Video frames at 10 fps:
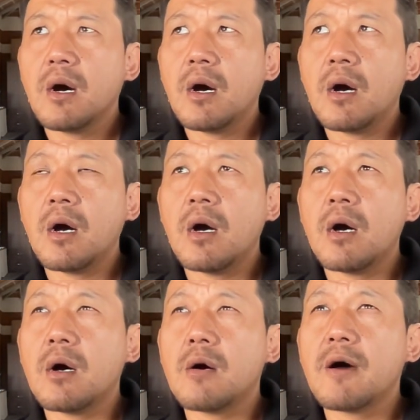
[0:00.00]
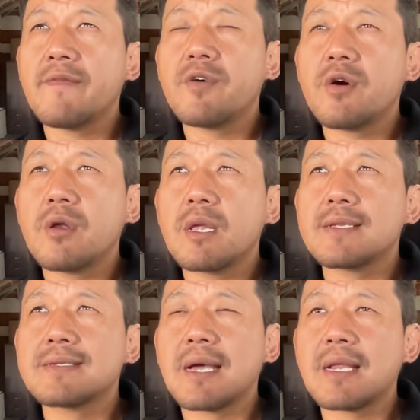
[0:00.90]
I forgot
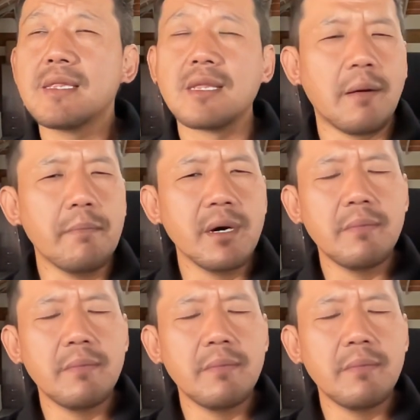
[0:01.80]
exactly the number,